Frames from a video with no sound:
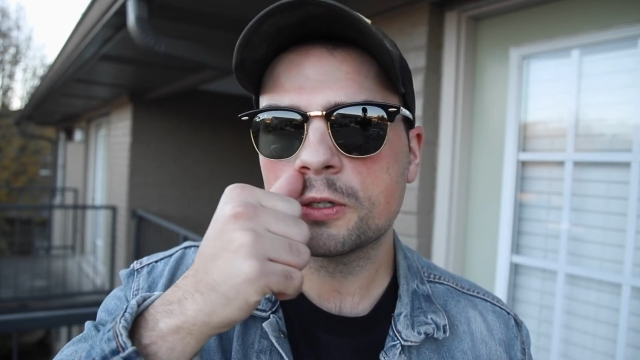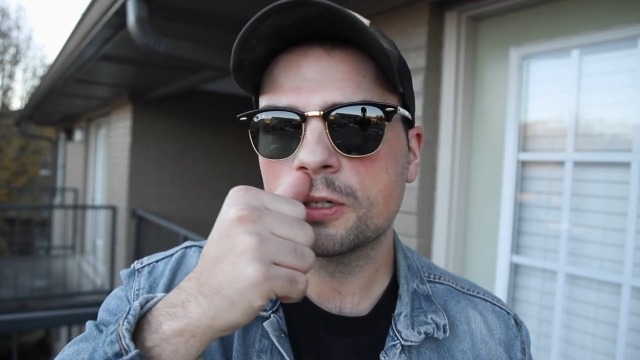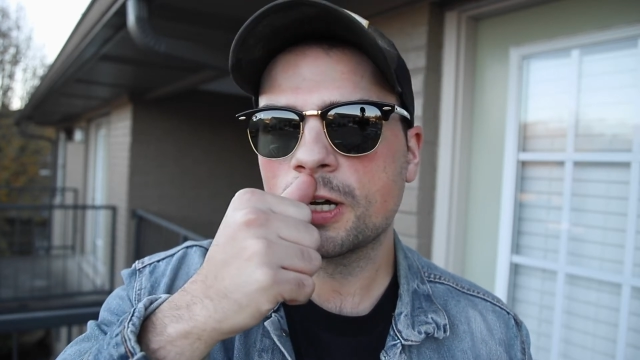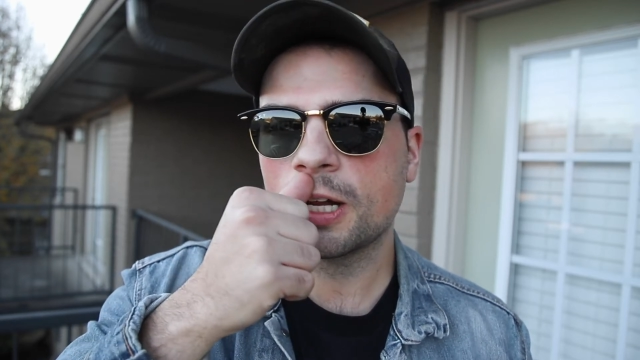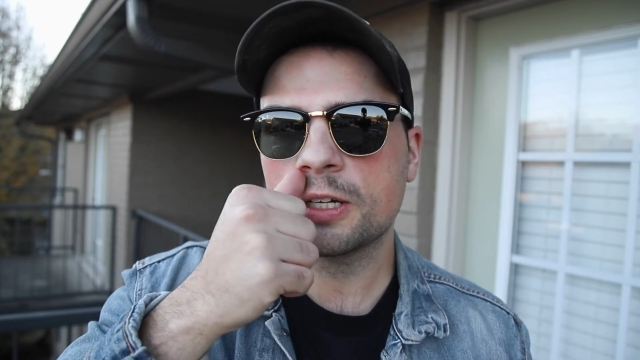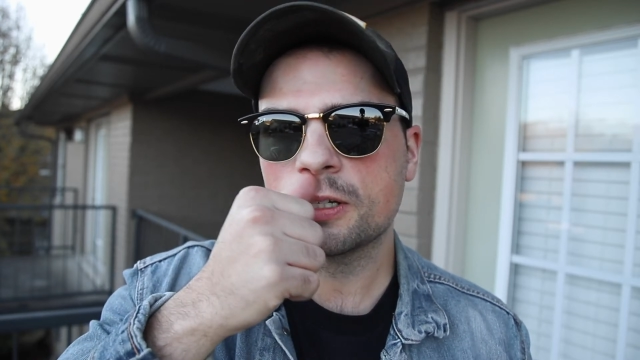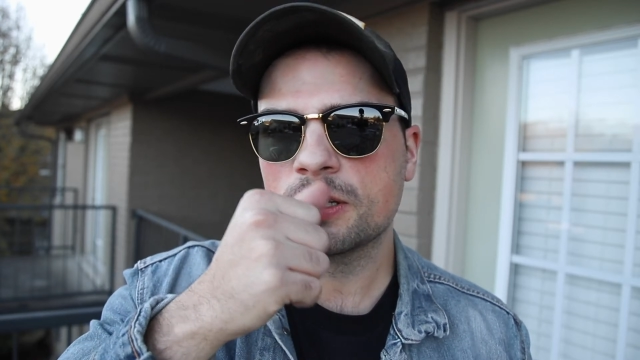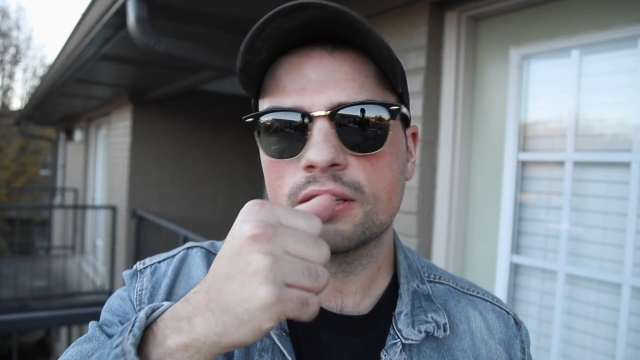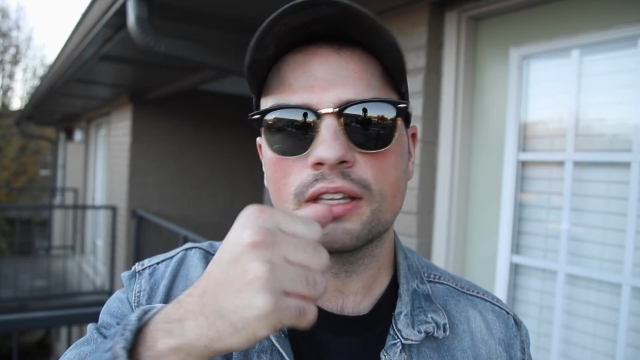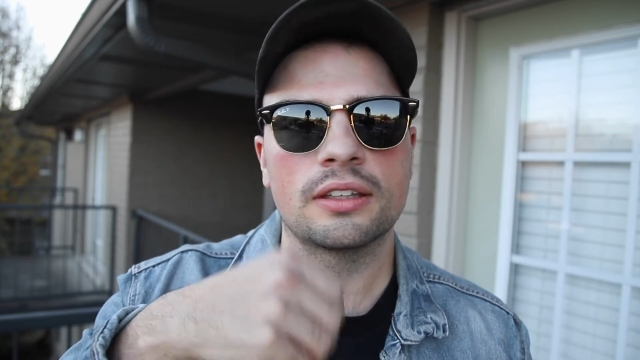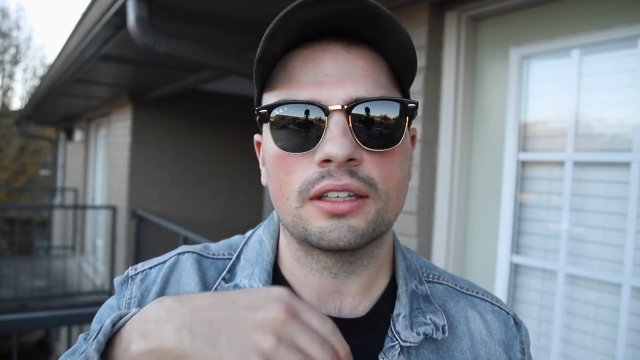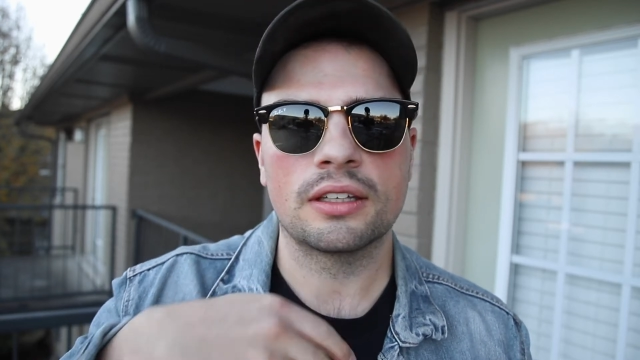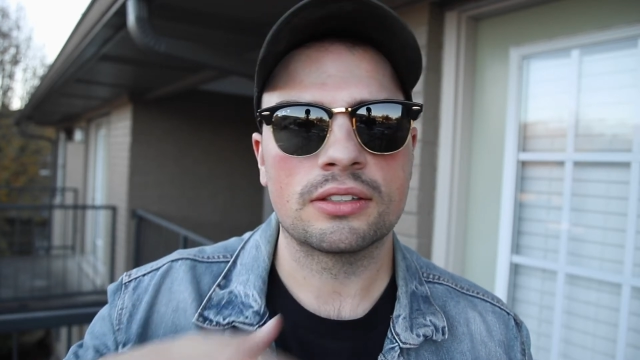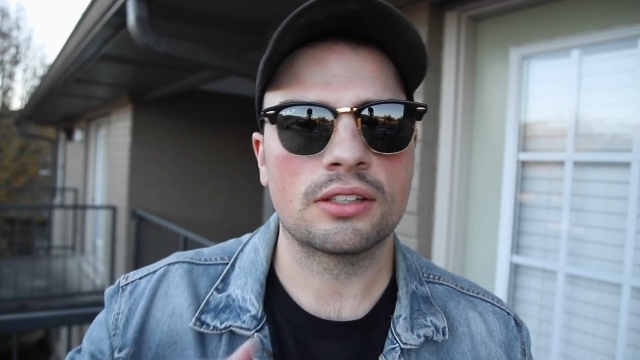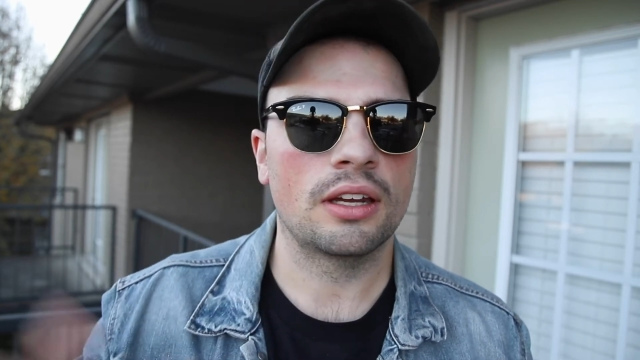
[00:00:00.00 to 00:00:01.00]
should I just
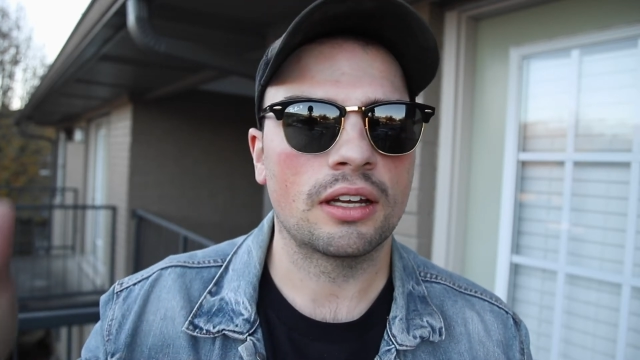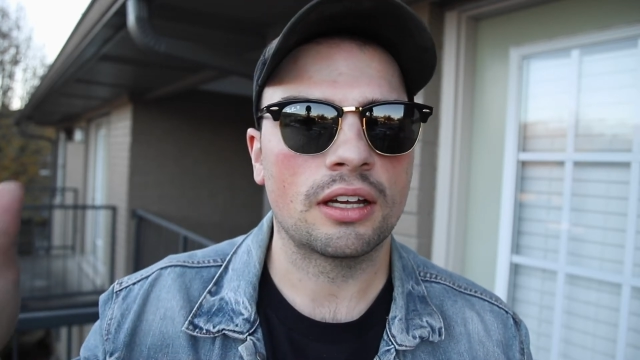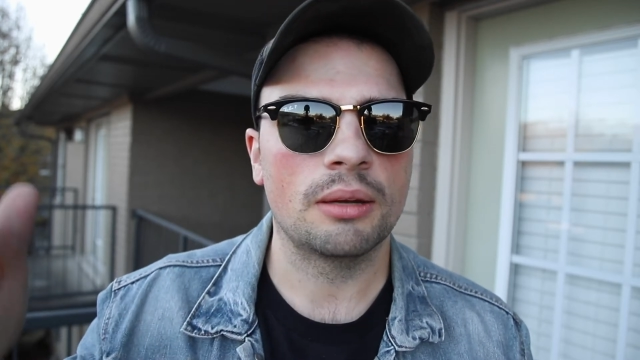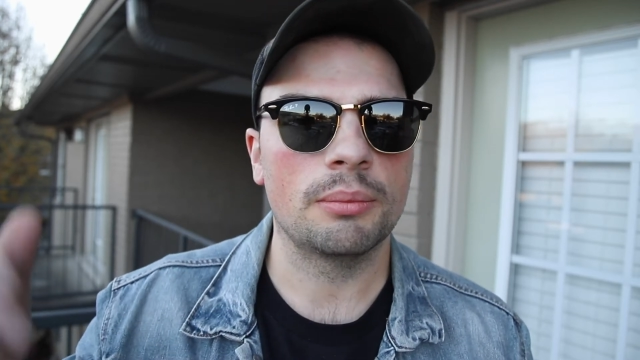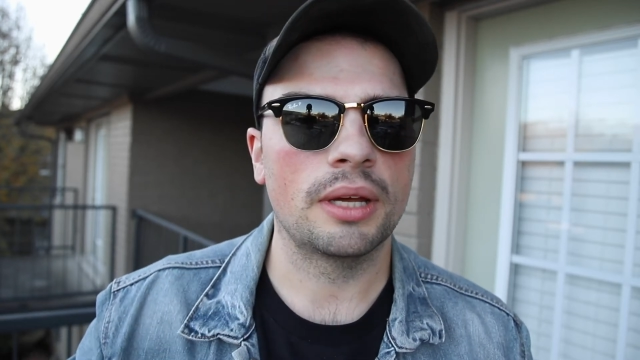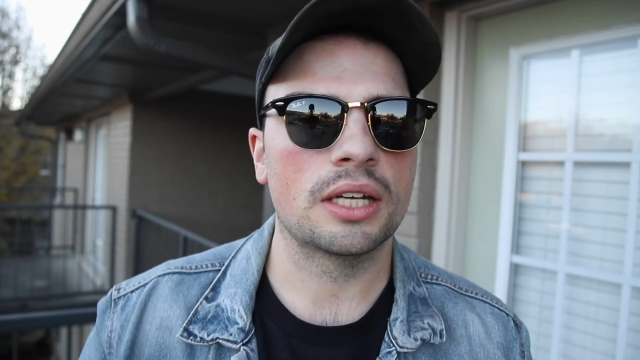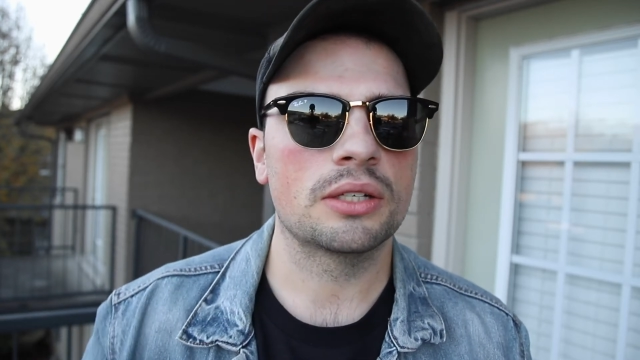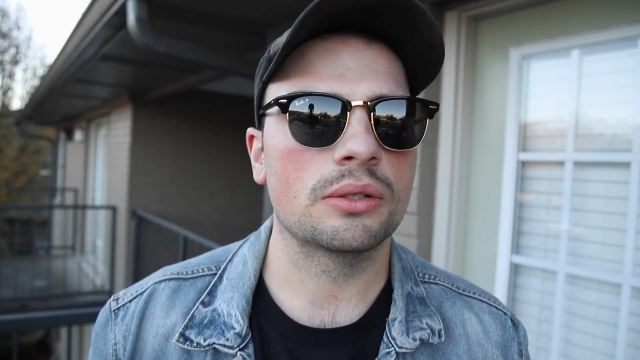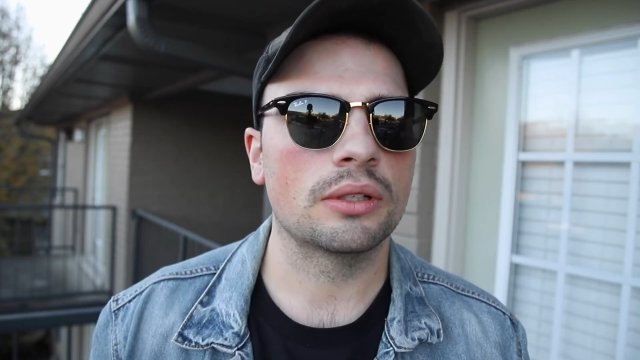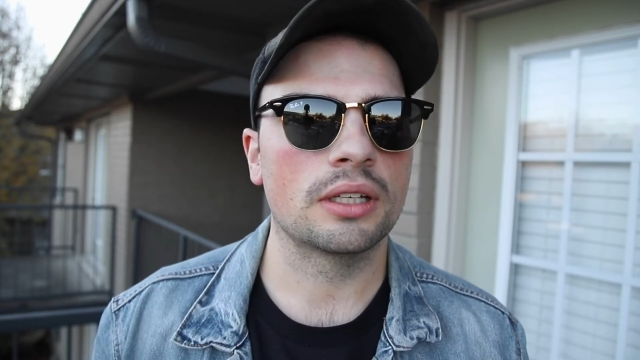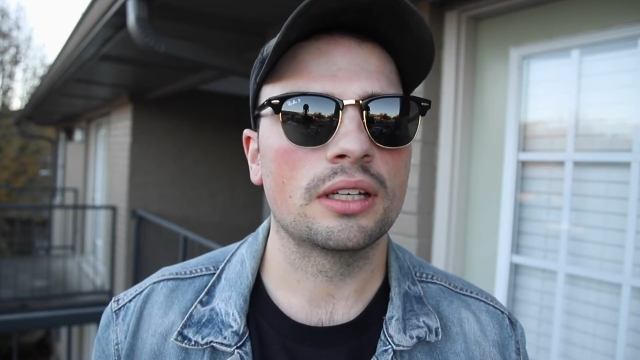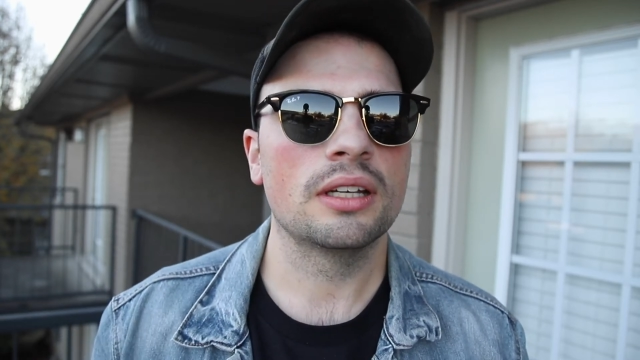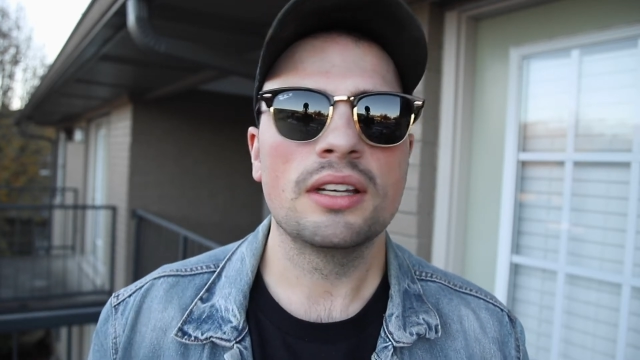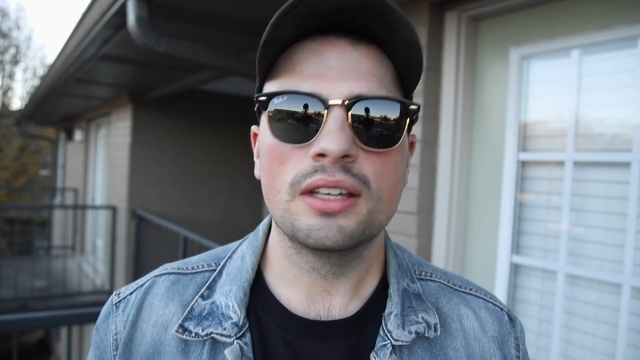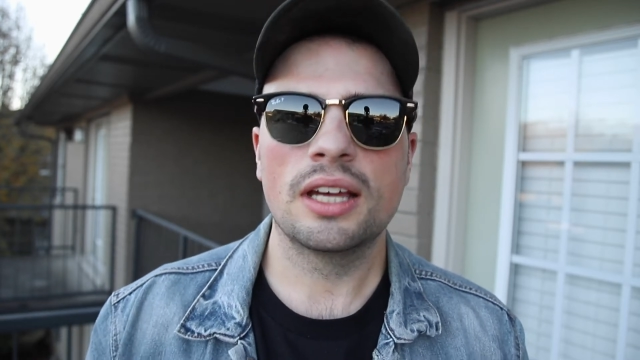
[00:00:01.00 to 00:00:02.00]
let things kind of come naturally?